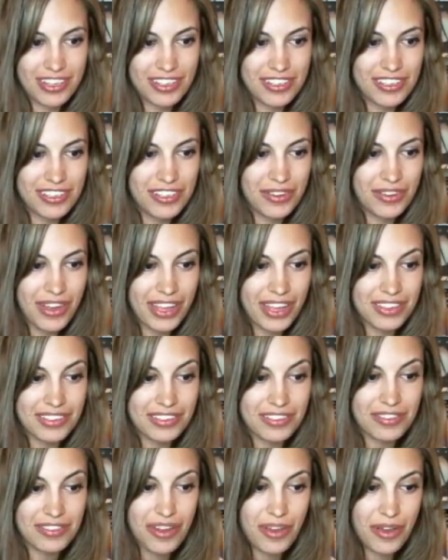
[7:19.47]
Do you
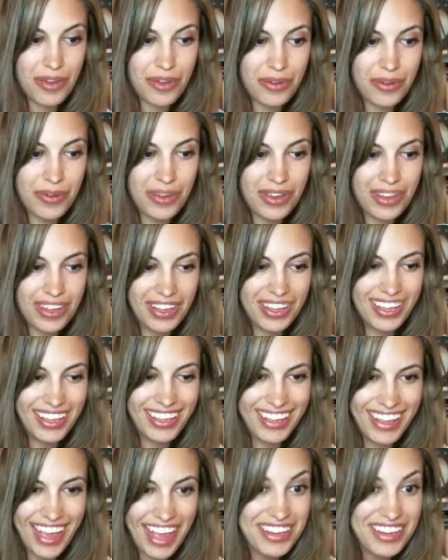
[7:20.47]
guys know,
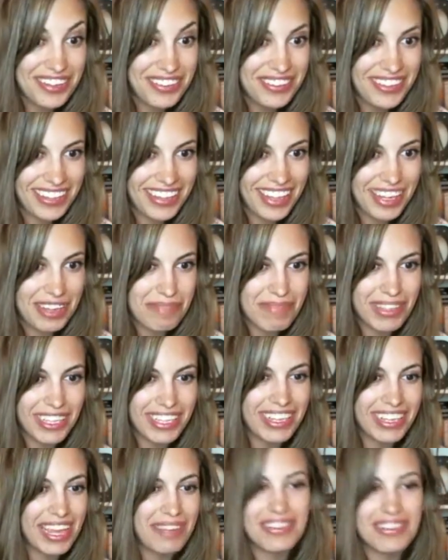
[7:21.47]
I do need like a
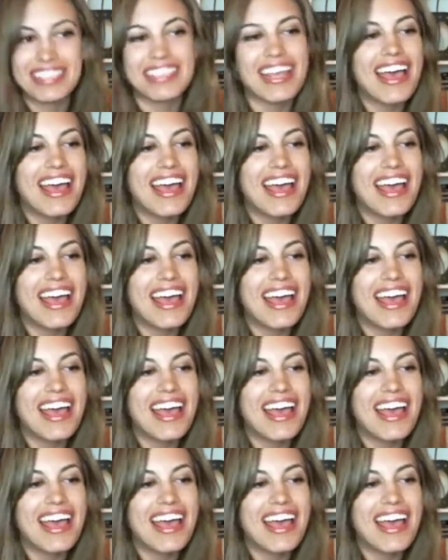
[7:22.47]
million cameras.